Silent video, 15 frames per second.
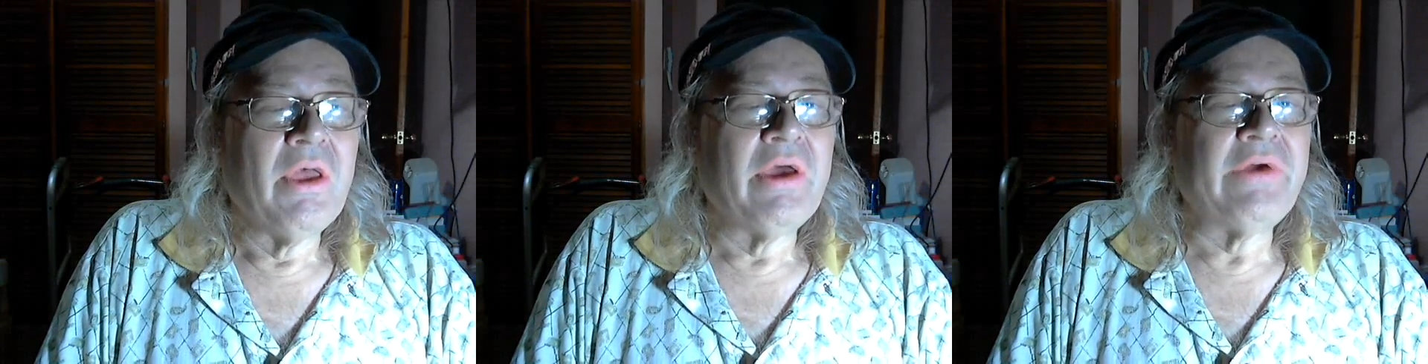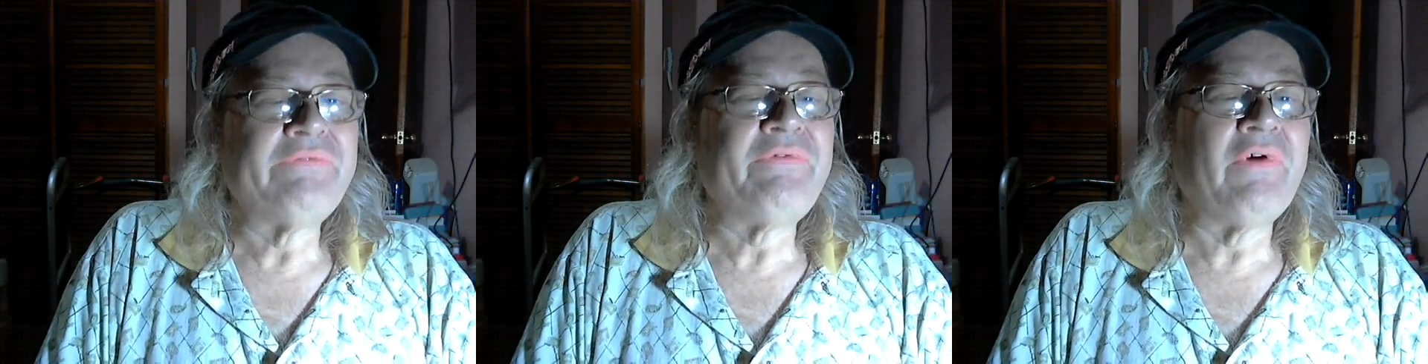
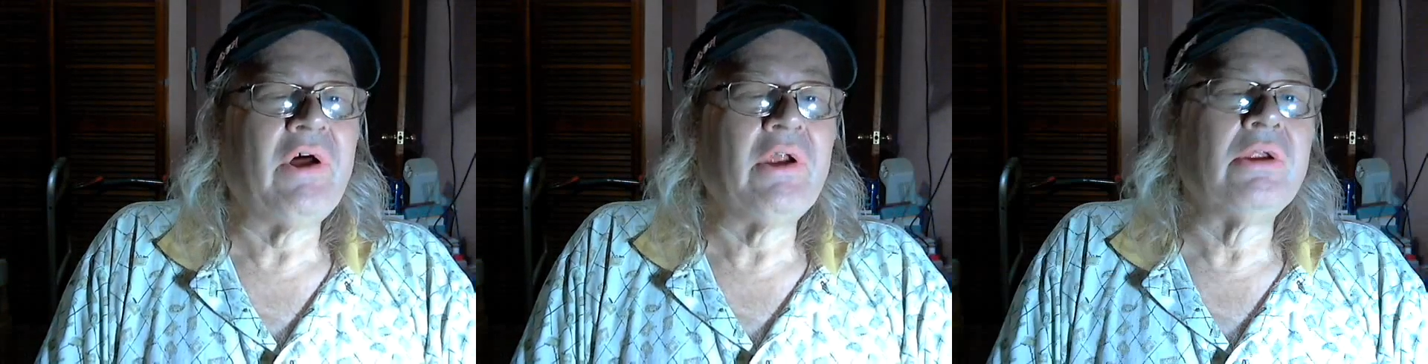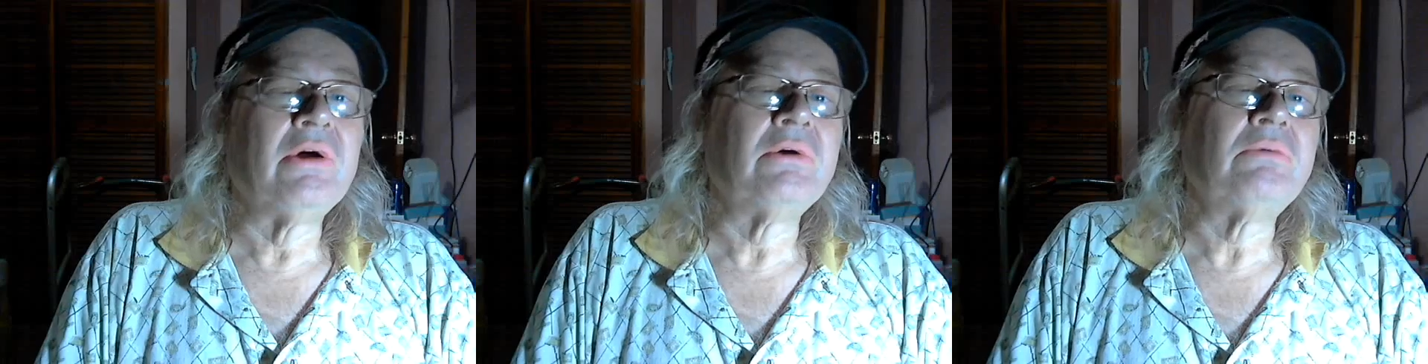And
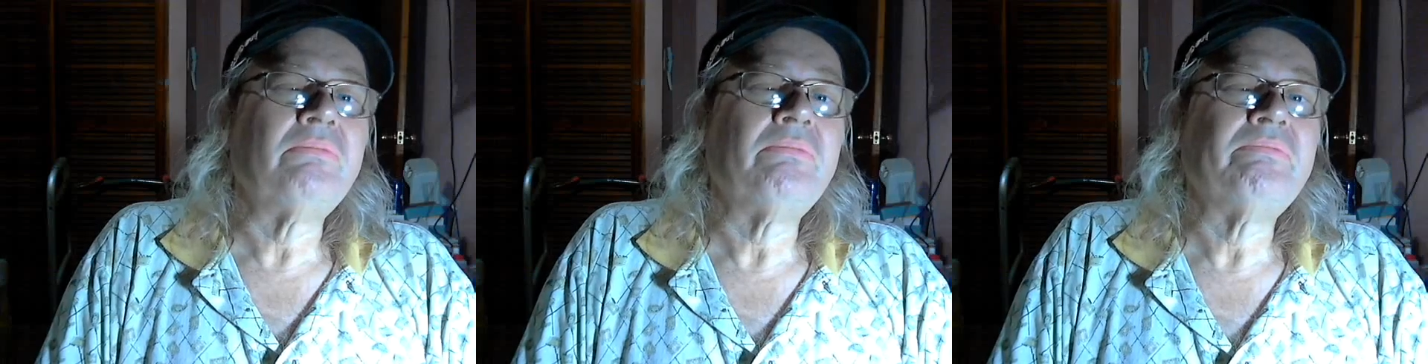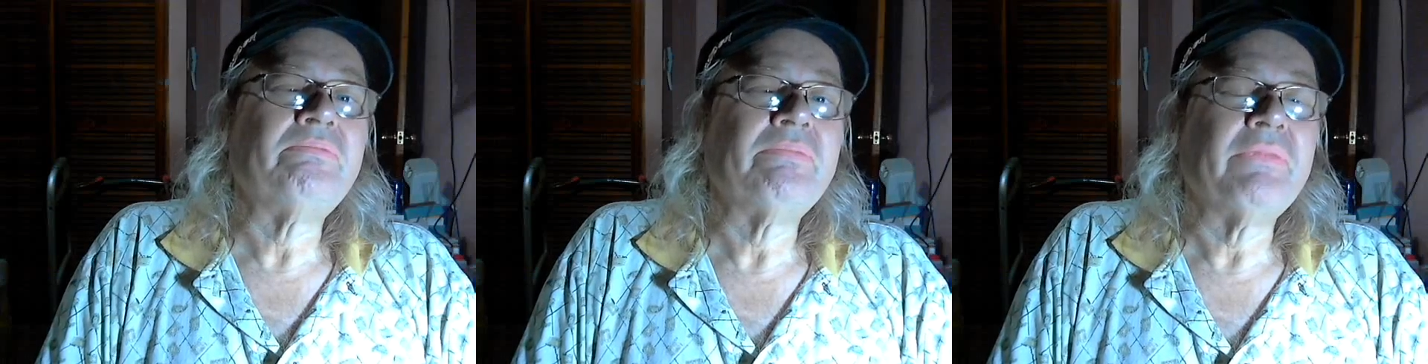
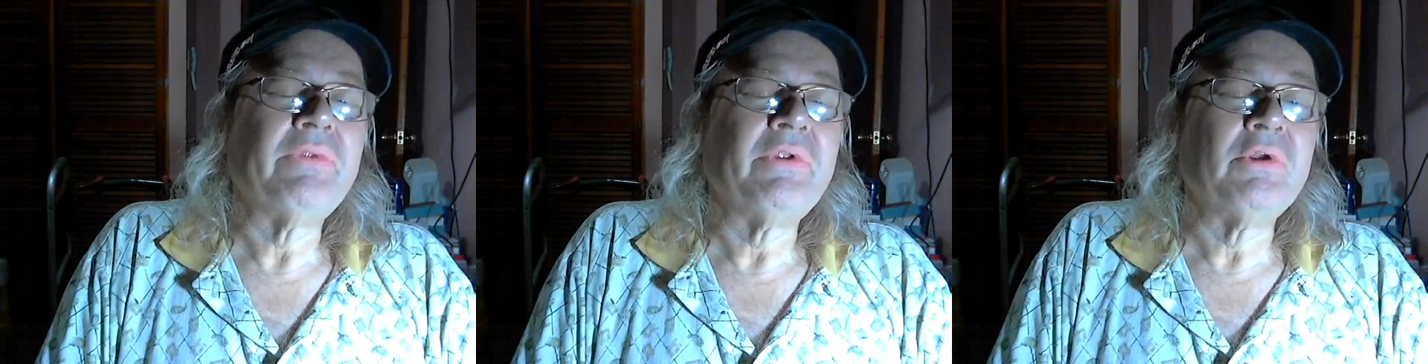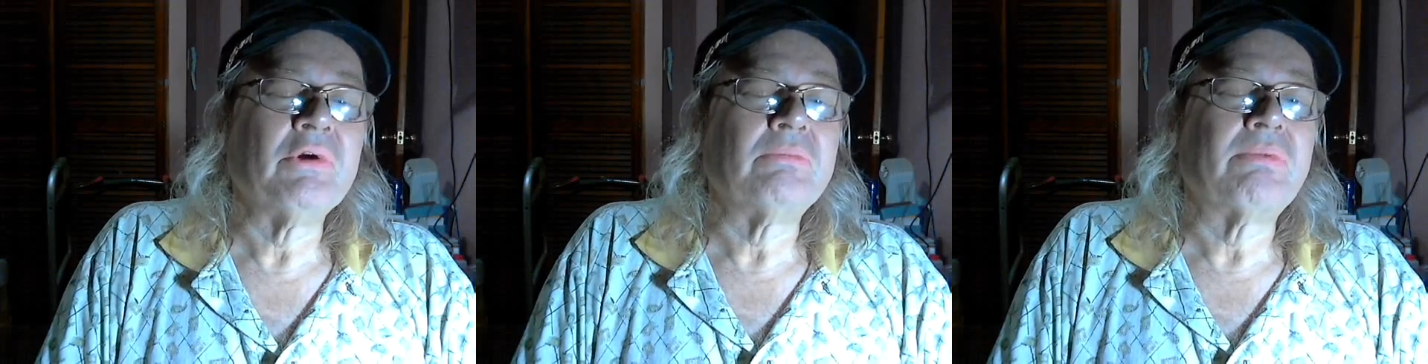follow
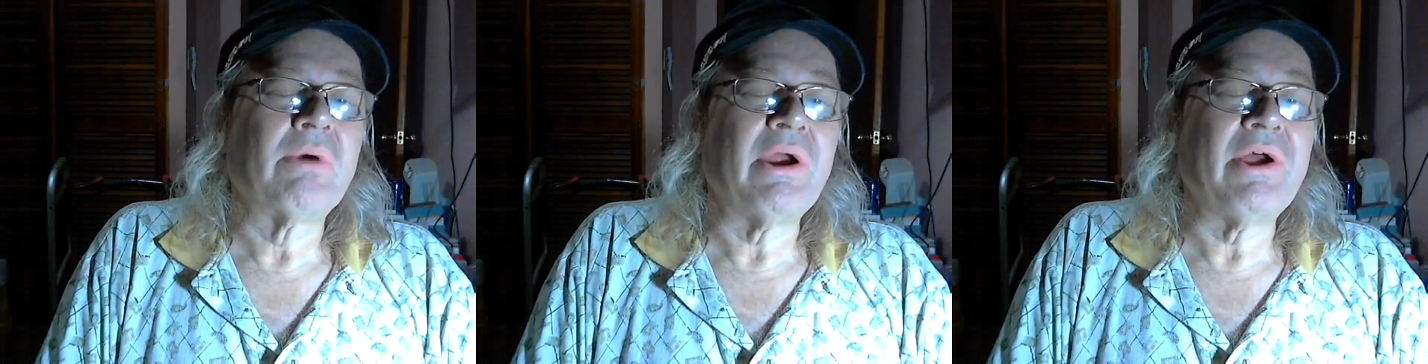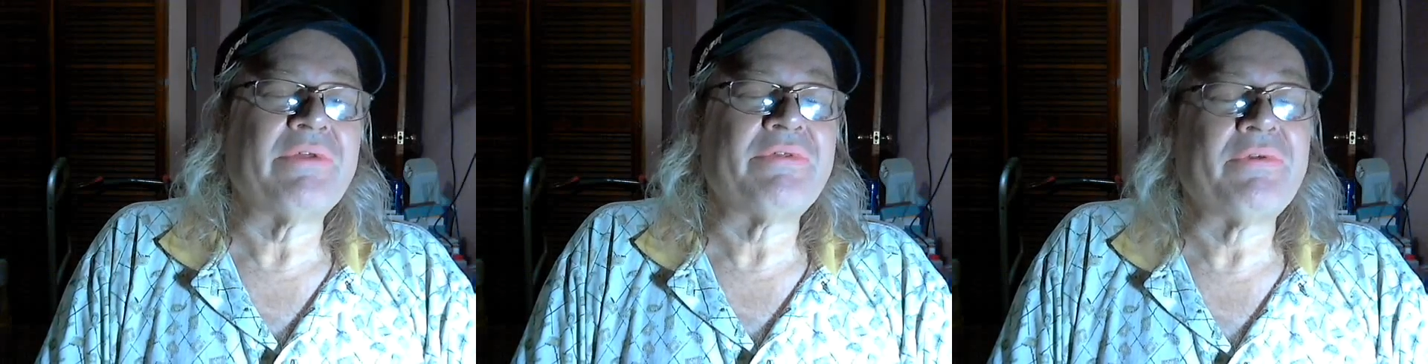your
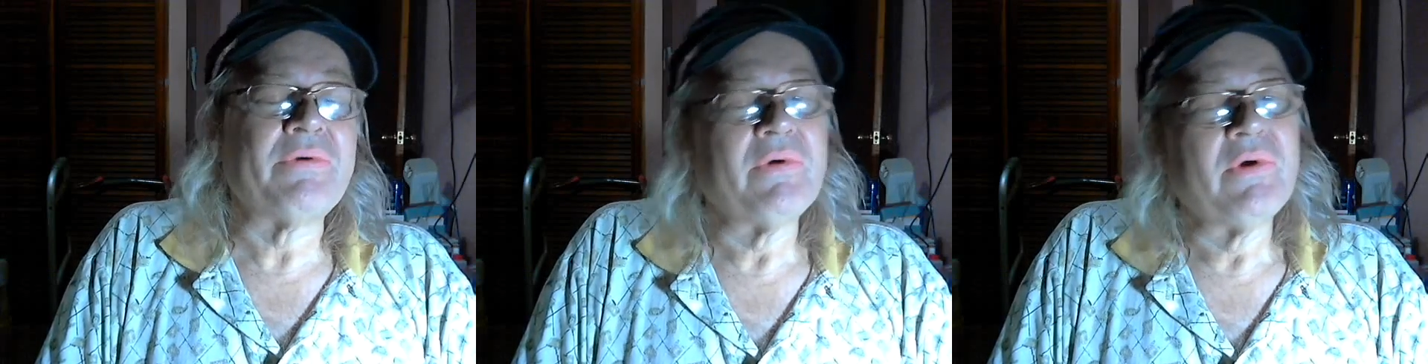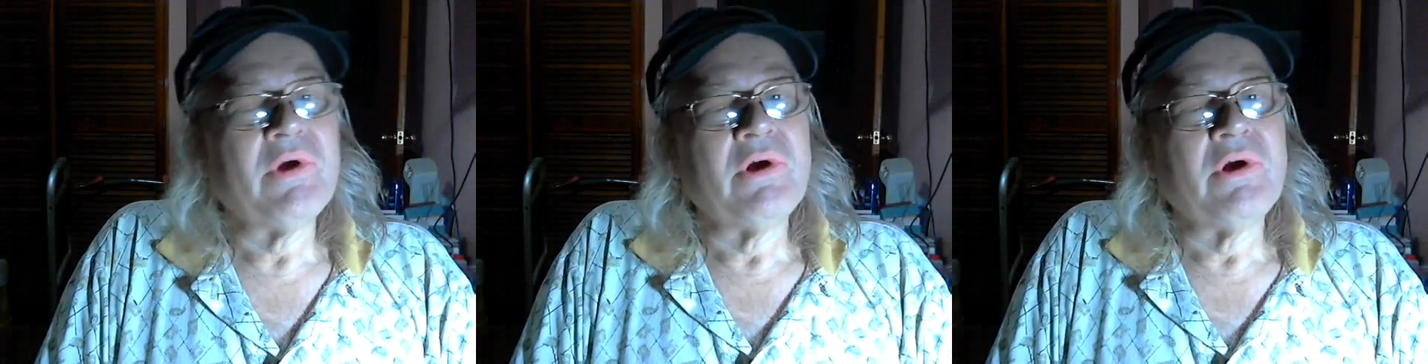breath